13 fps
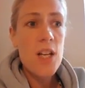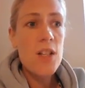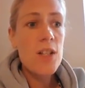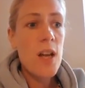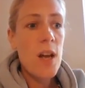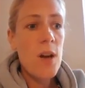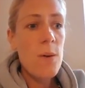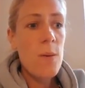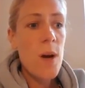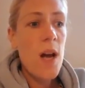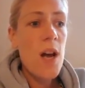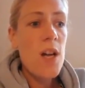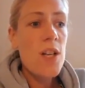So
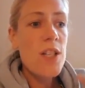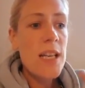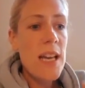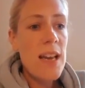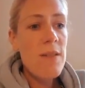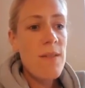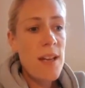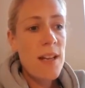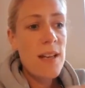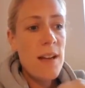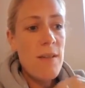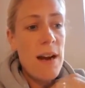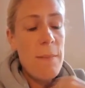she gave it
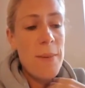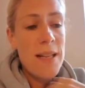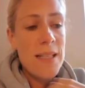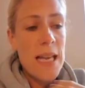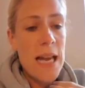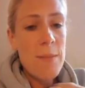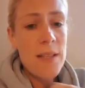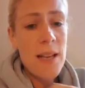around bedtime.